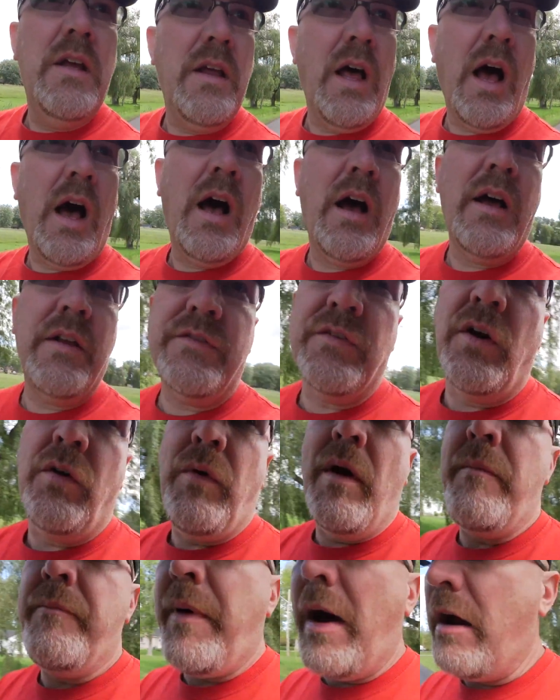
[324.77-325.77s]
Uh, so it
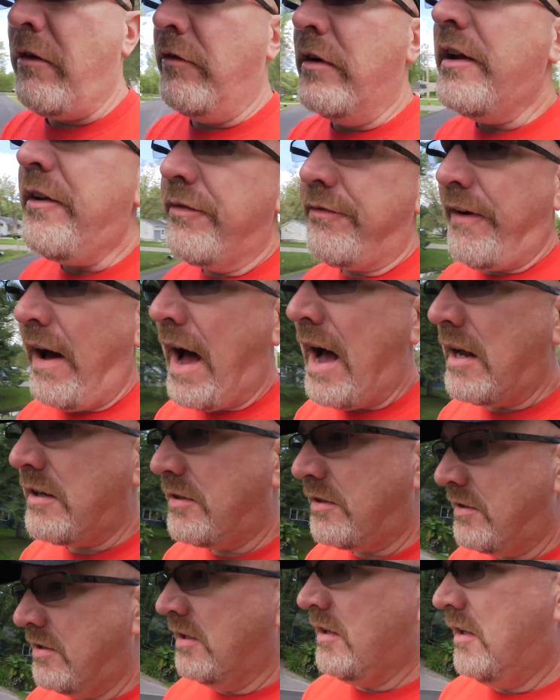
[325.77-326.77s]
went by really
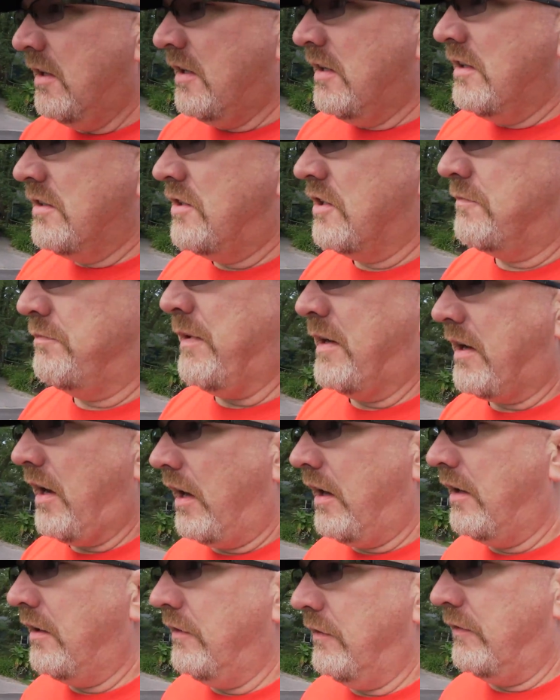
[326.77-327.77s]
fast just
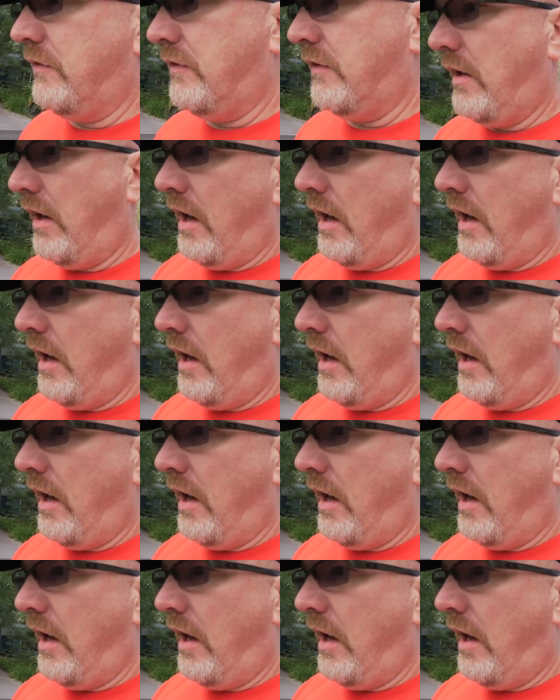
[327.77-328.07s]
because um,